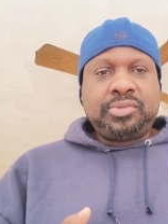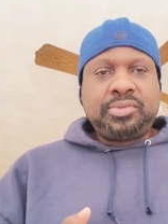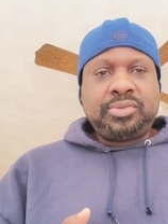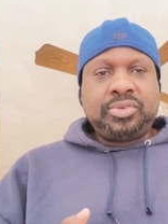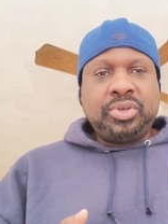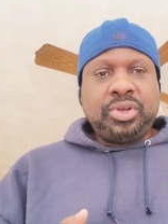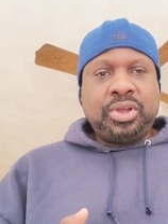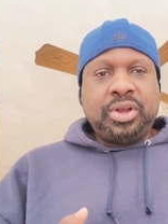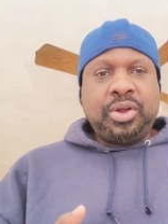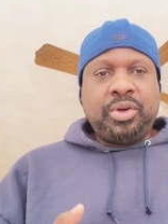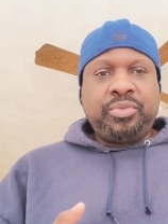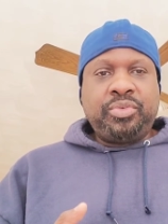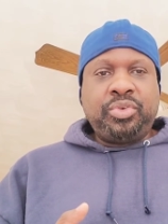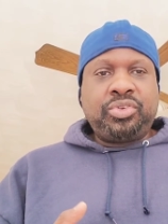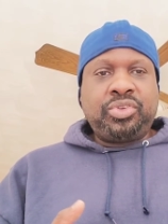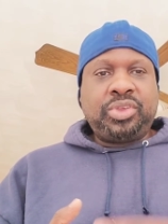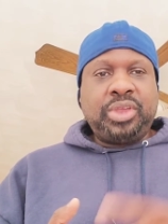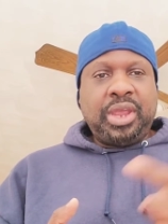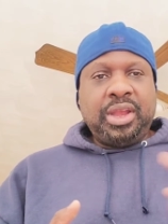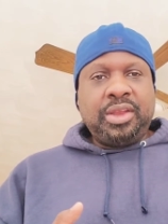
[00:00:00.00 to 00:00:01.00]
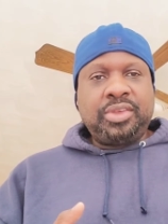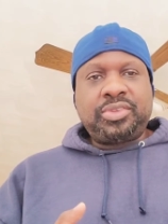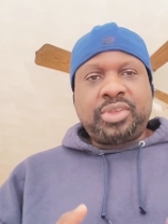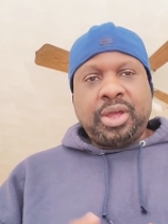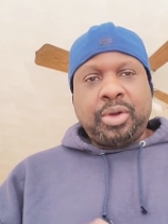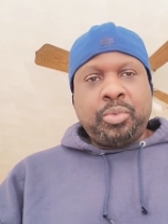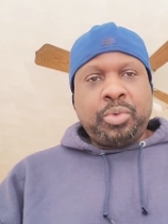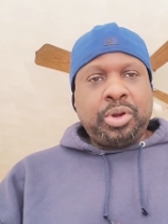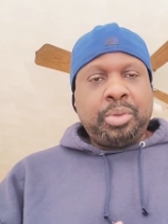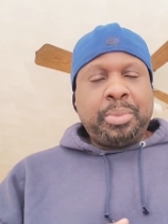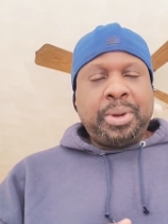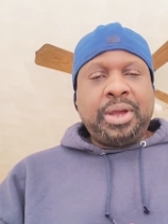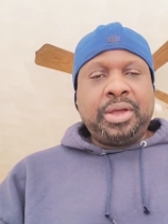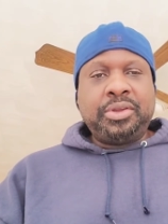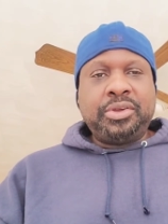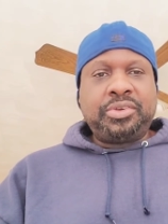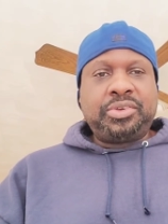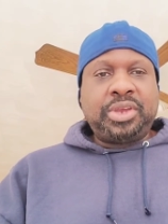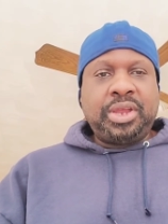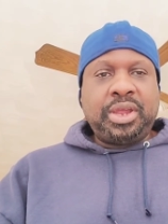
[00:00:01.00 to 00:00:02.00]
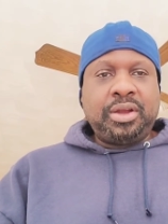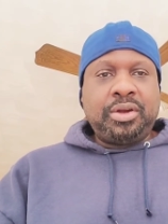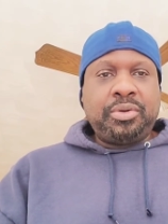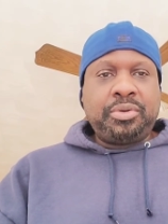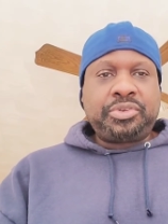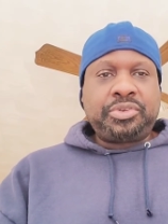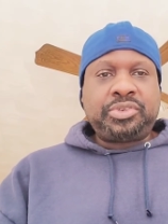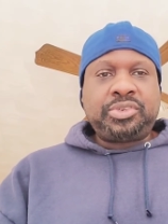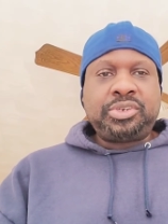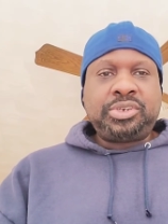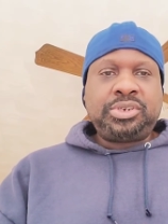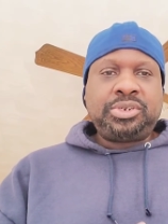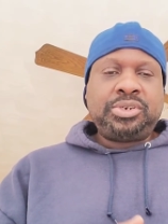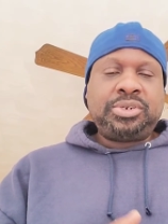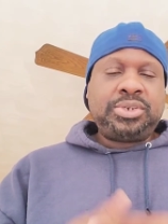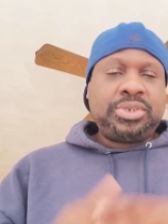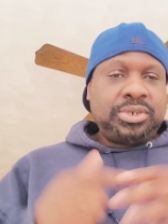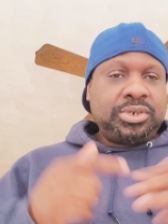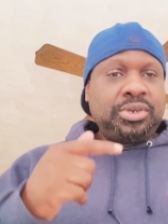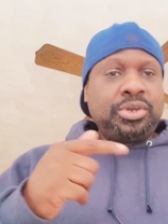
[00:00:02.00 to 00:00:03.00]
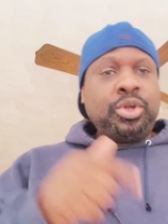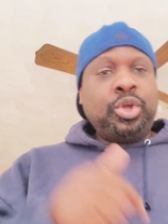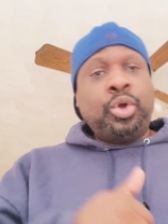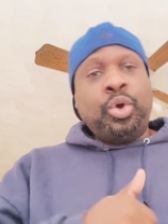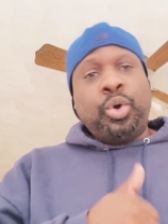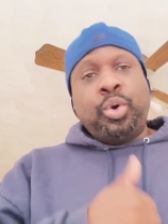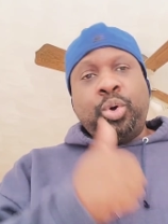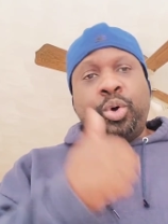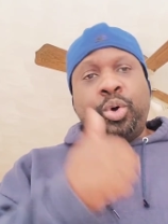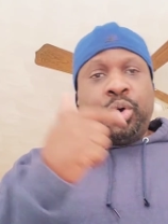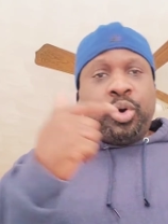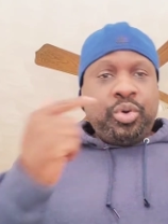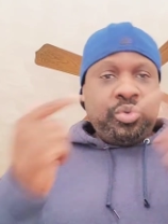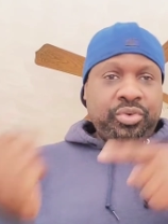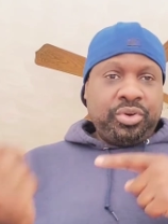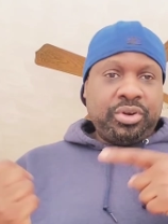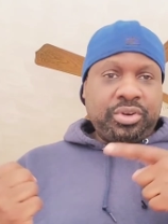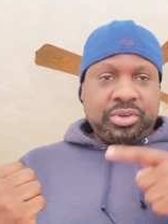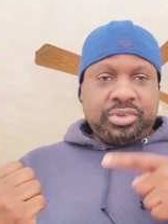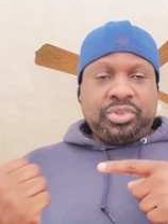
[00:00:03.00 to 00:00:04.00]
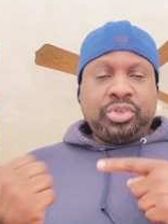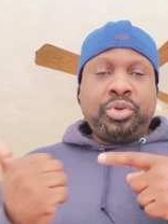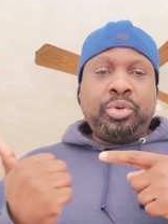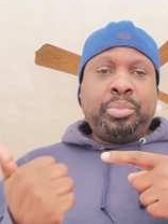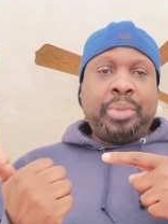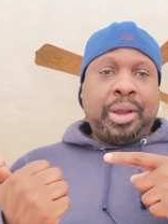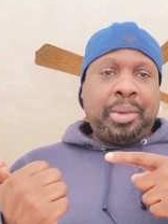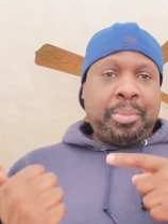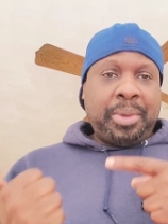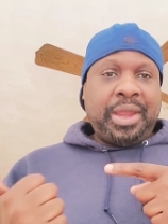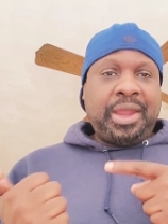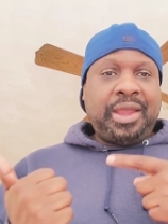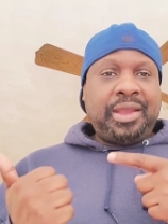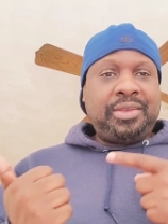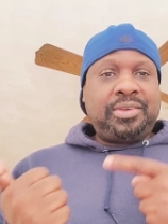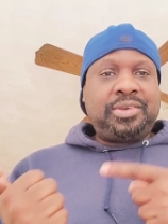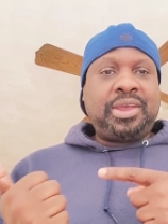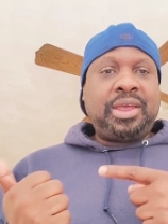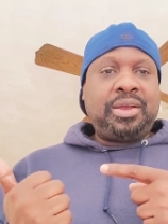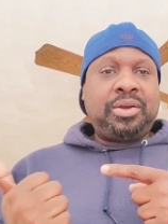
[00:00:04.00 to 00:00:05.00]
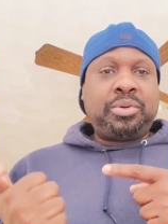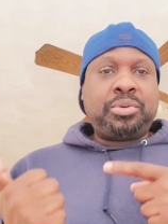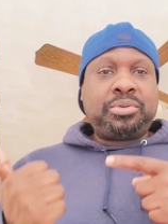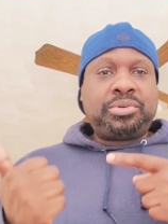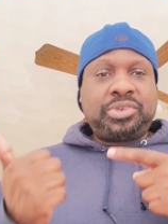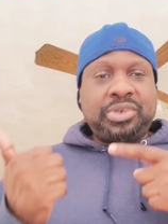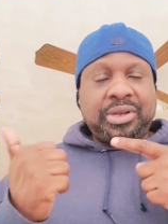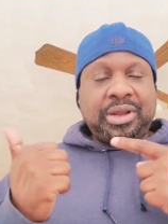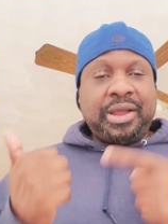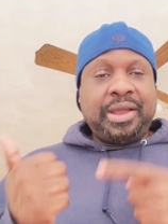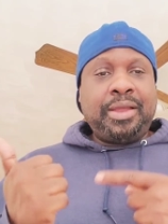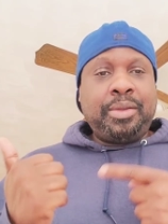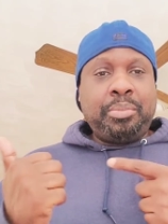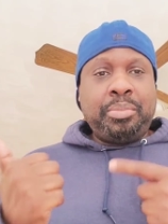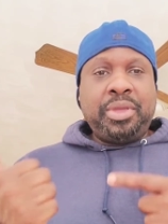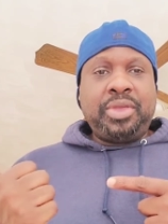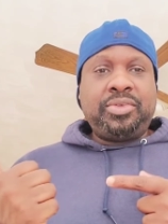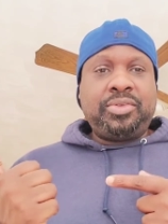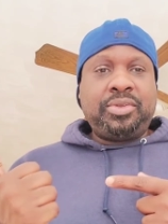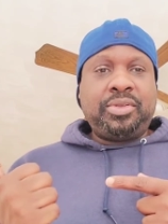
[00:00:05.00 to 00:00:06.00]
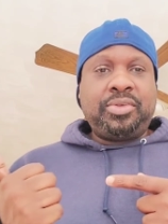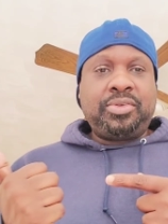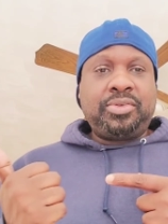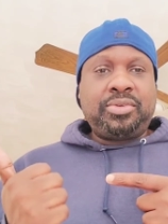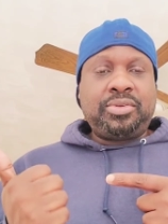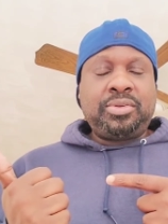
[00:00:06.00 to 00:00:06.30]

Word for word: You know, if you're seeing us on one of my other channels, go over to my main channel, Chaniya Business,